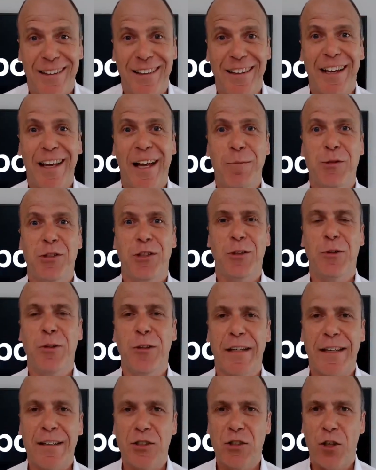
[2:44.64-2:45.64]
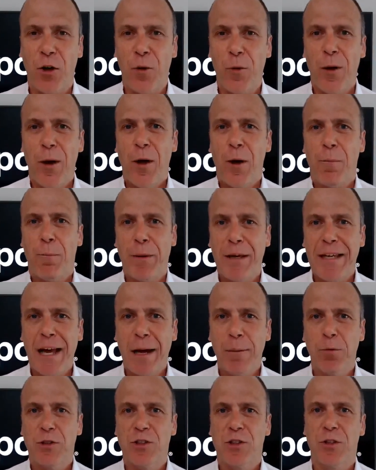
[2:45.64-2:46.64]
Yeah, absolutely. And so being
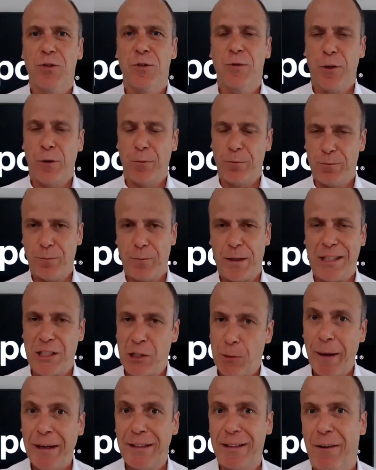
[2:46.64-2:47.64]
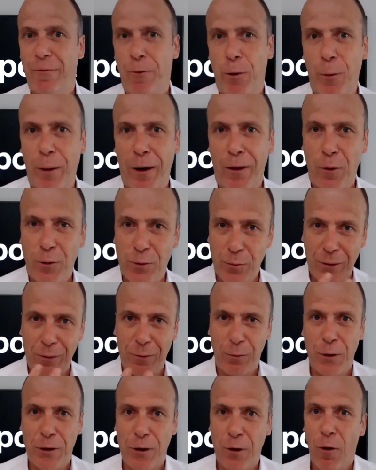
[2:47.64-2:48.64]
able to, inspect every one of those
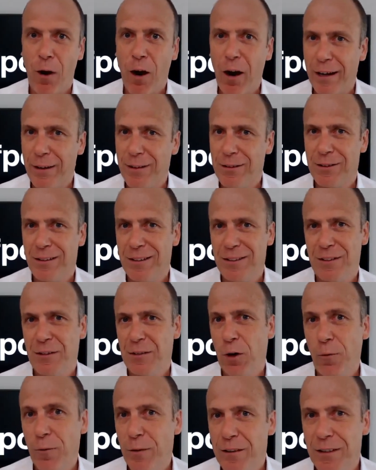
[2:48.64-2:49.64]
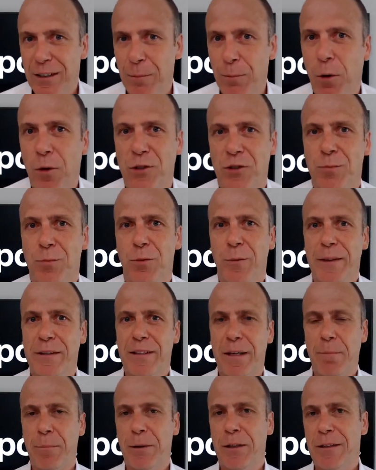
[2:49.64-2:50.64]
with your eyes is obviously impossible. We
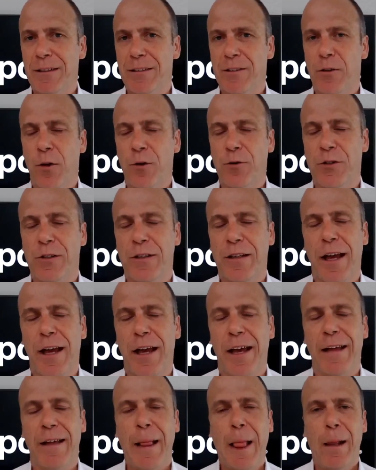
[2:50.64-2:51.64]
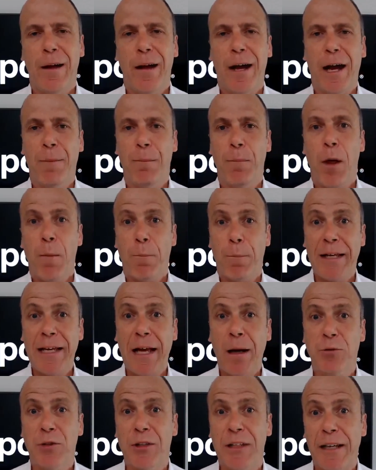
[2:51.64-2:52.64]
see billions of those a day. Being
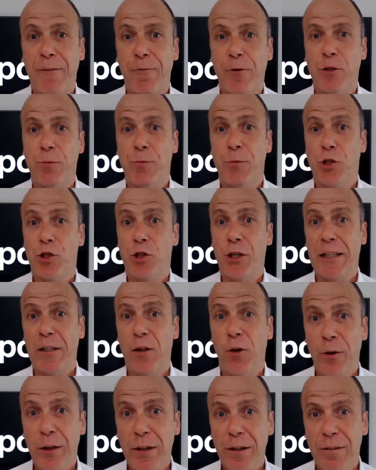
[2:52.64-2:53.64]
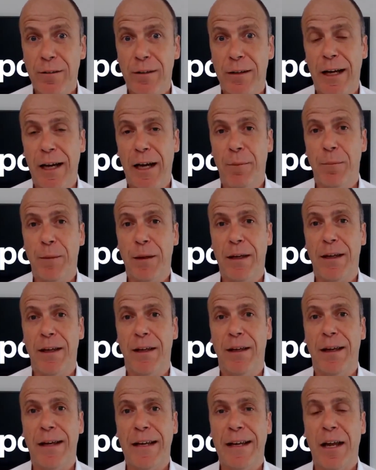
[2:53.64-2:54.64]
able to leverage machine learning
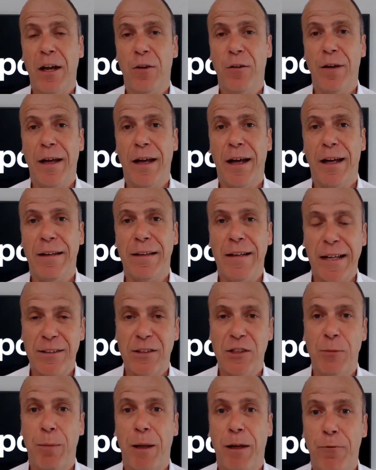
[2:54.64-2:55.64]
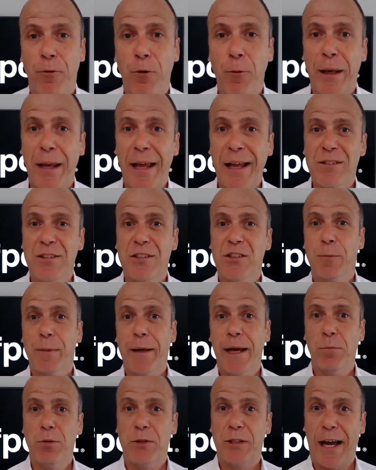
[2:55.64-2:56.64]
in our Nexus platform allows us to be
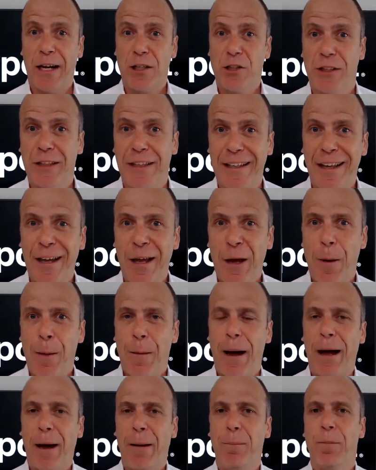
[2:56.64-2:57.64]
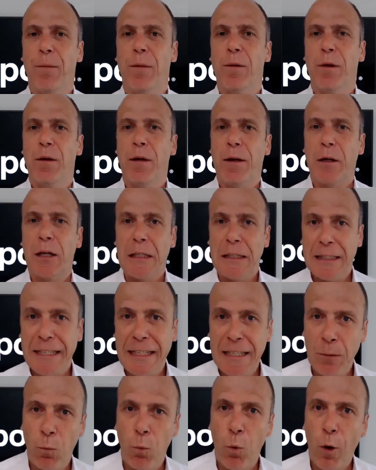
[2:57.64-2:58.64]
able to actually
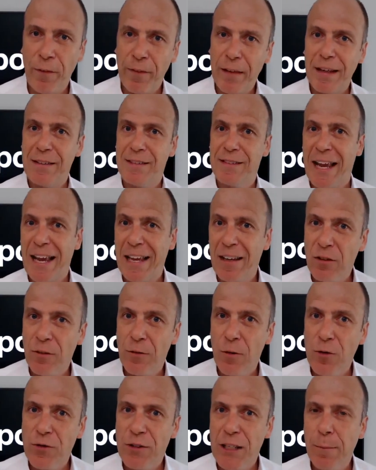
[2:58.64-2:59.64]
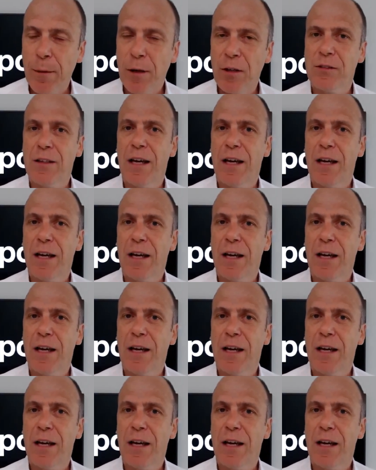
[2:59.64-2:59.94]
glean what the intent of those emails